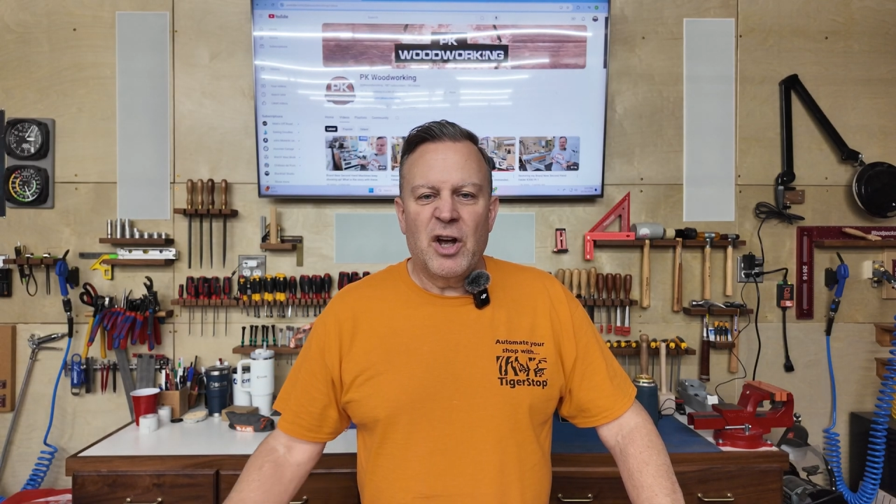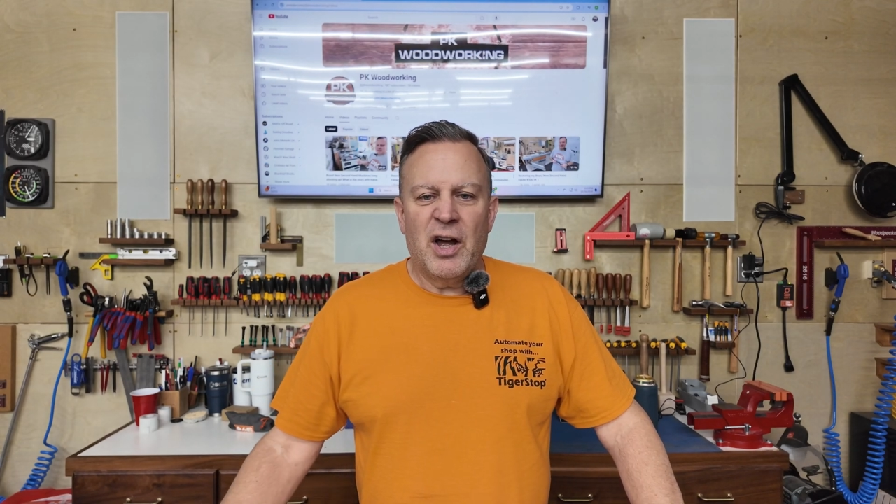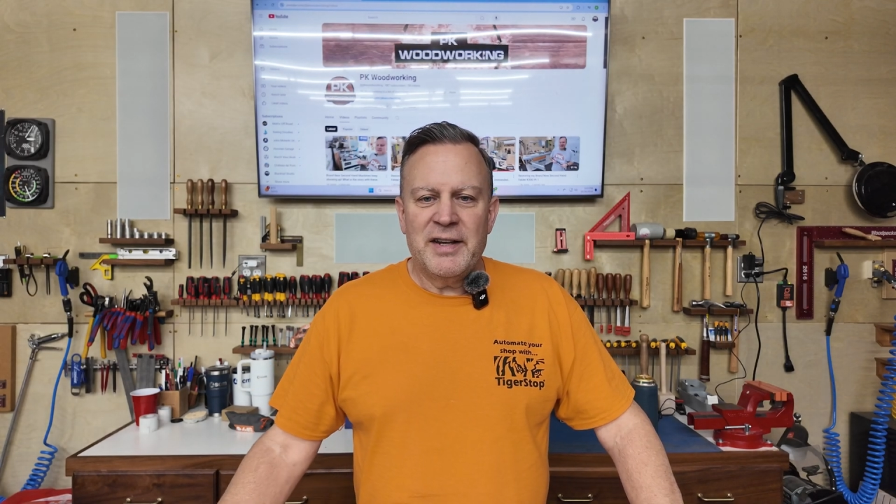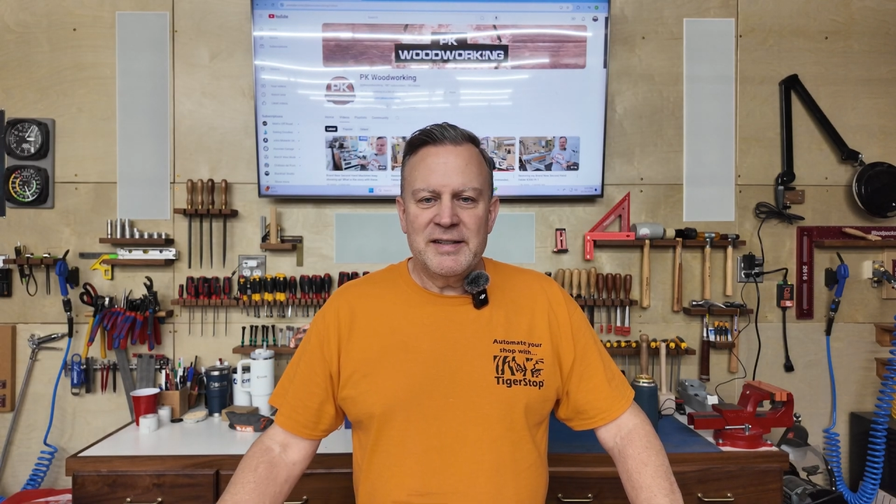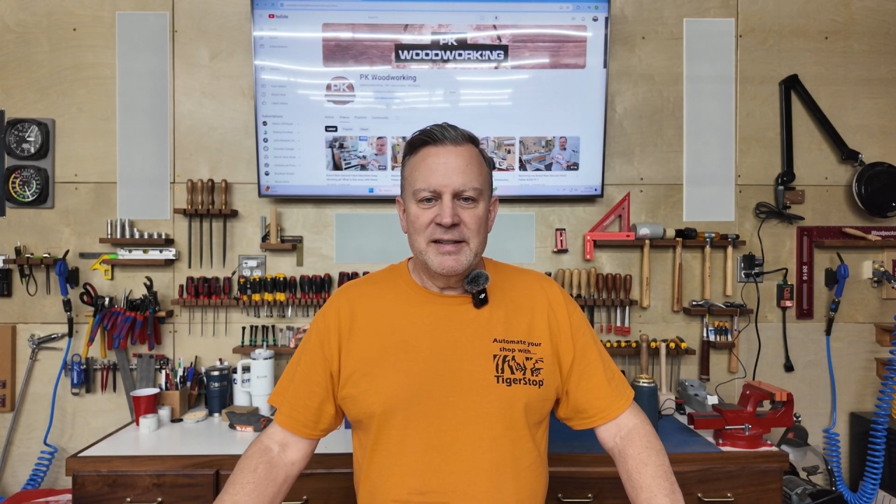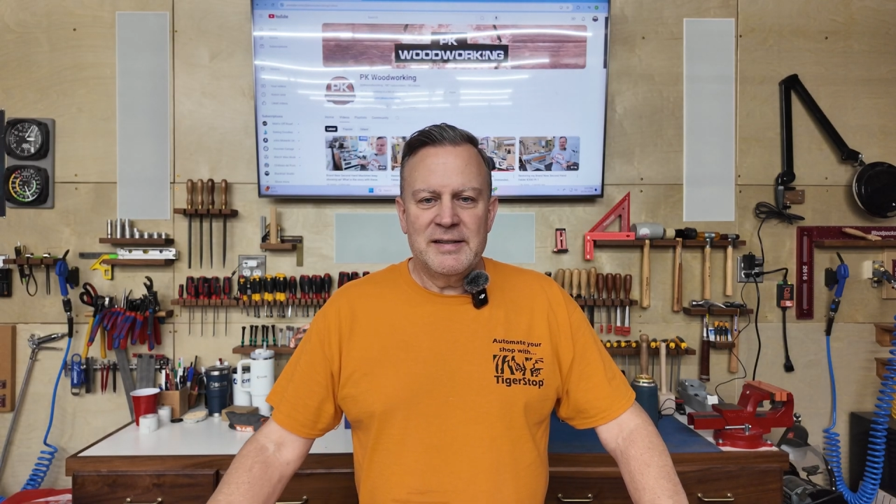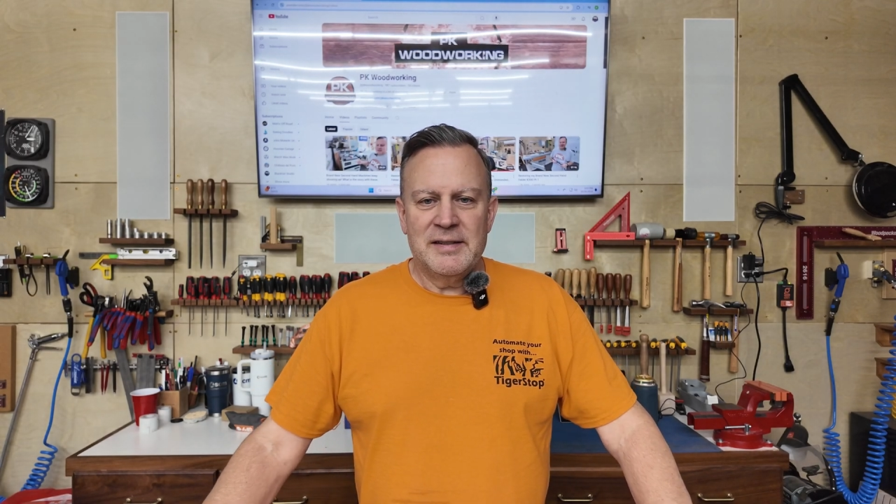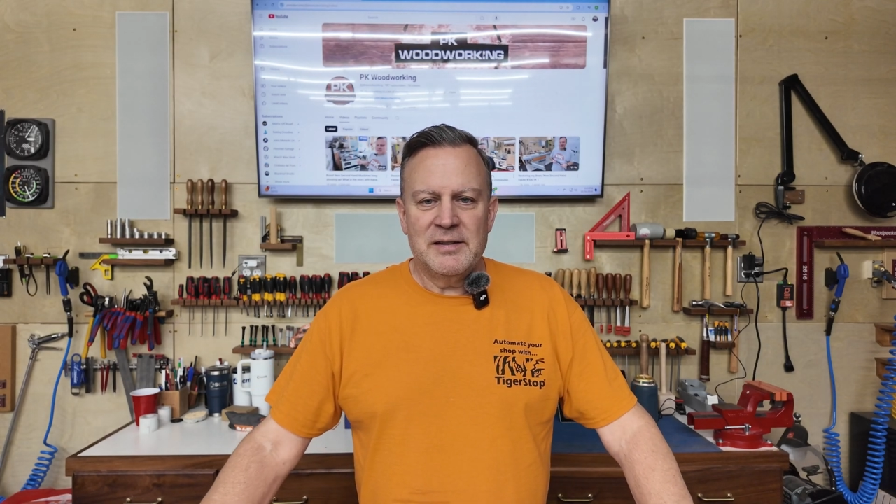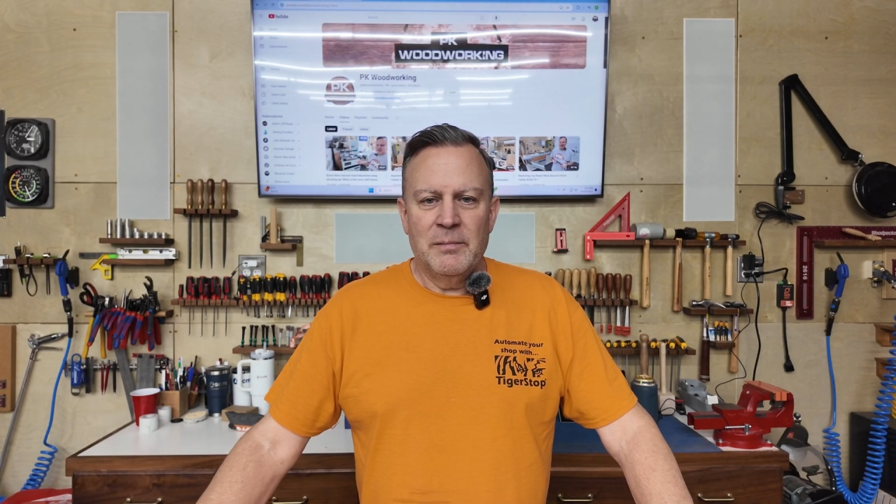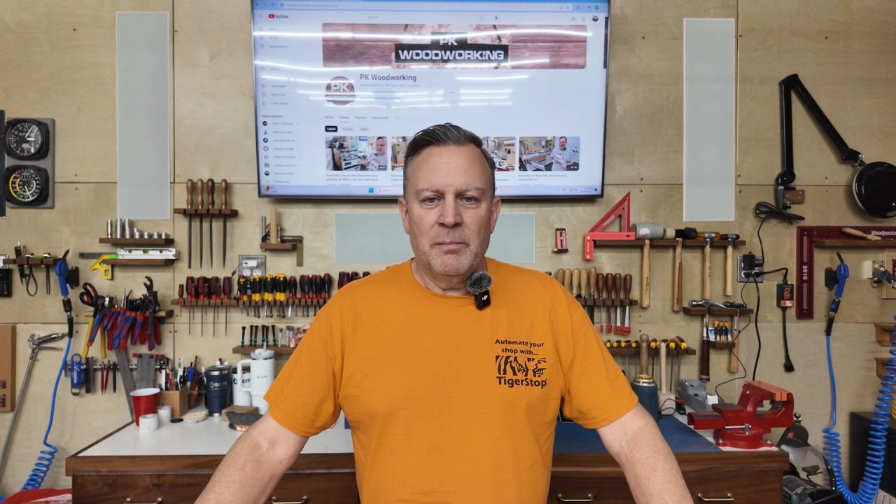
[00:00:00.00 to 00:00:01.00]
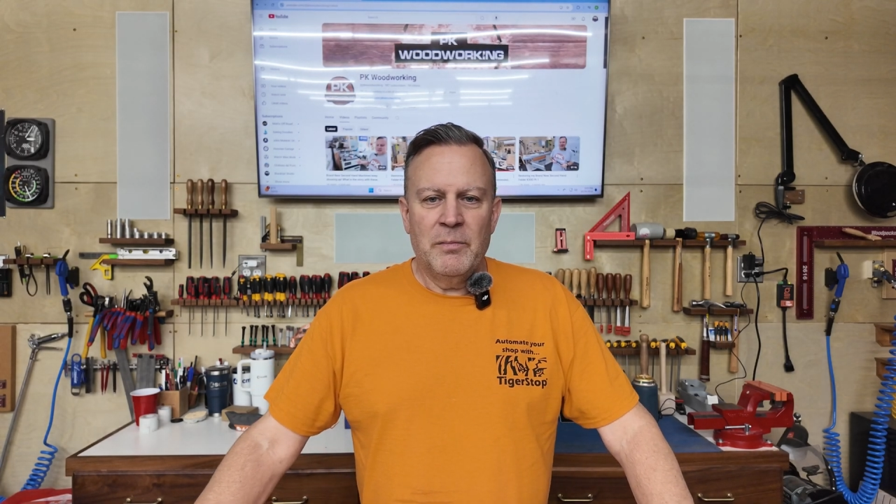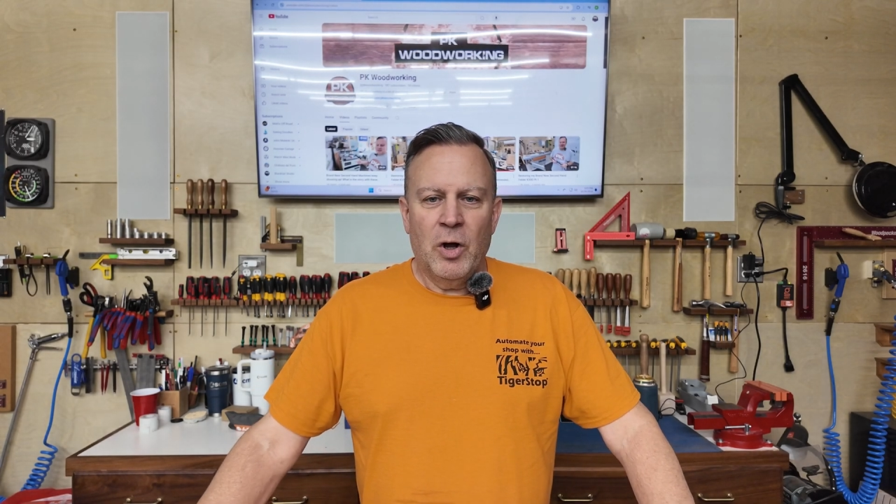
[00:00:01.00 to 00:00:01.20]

Odyssey system